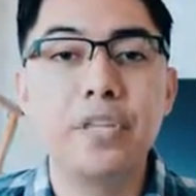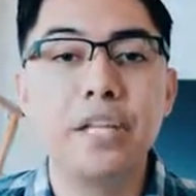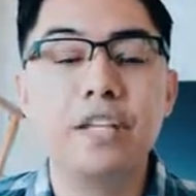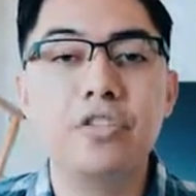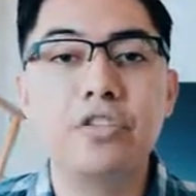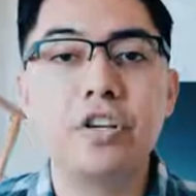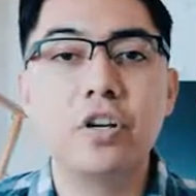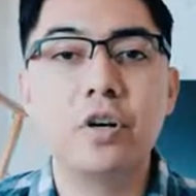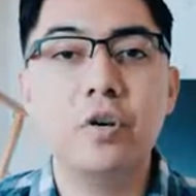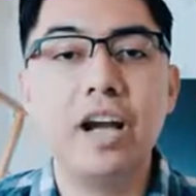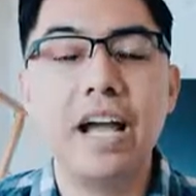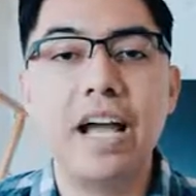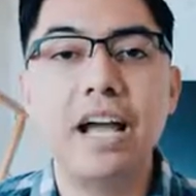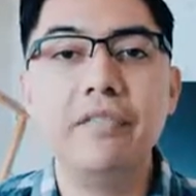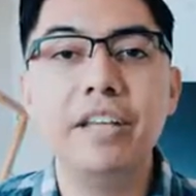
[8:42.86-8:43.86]
And so
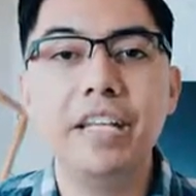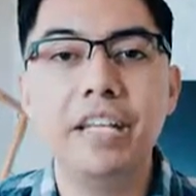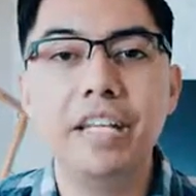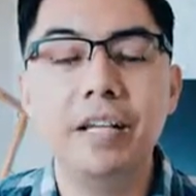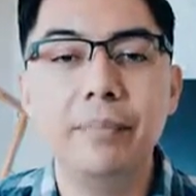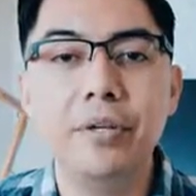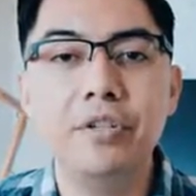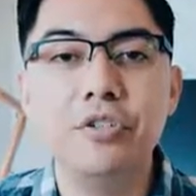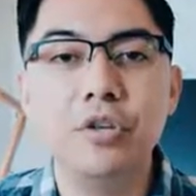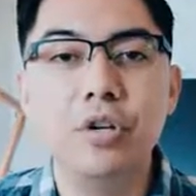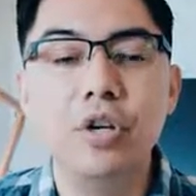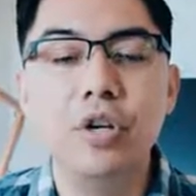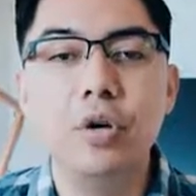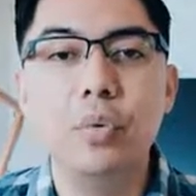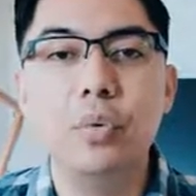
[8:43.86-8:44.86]
having an image
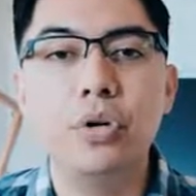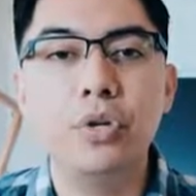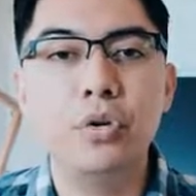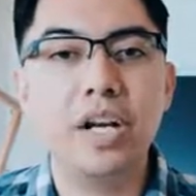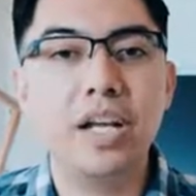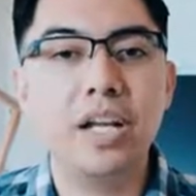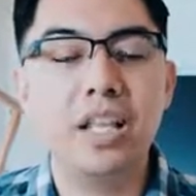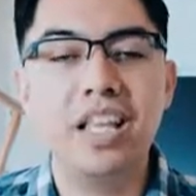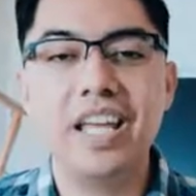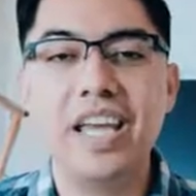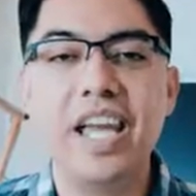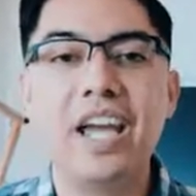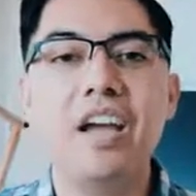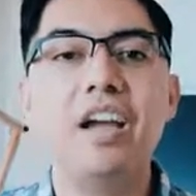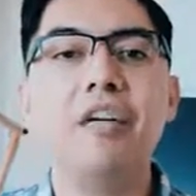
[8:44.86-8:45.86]
where you kind of lay
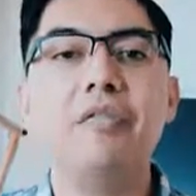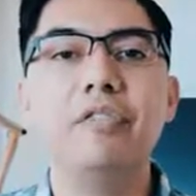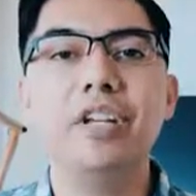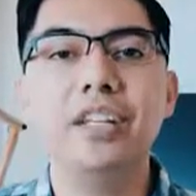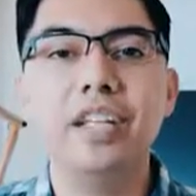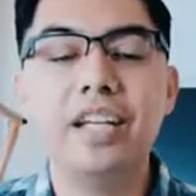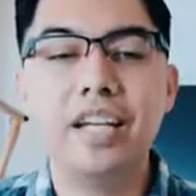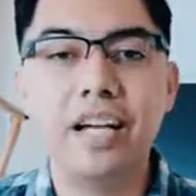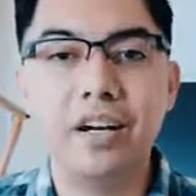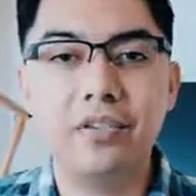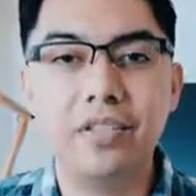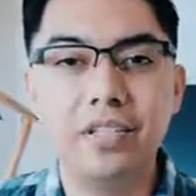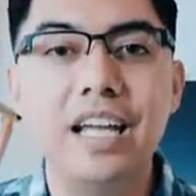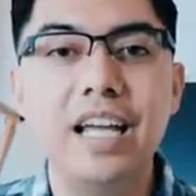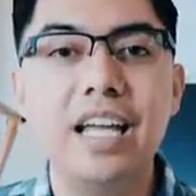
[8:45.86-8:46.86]
everything
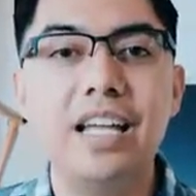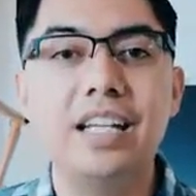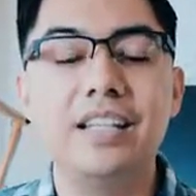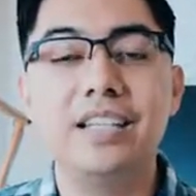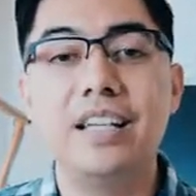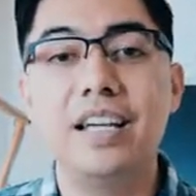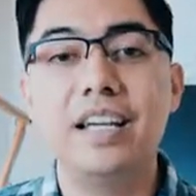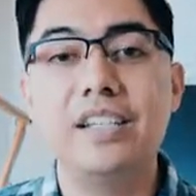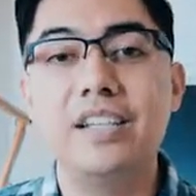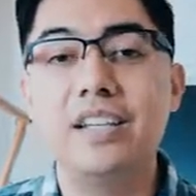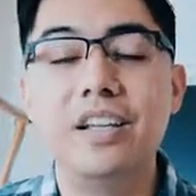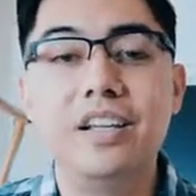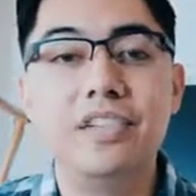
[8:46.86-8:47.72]
out and it says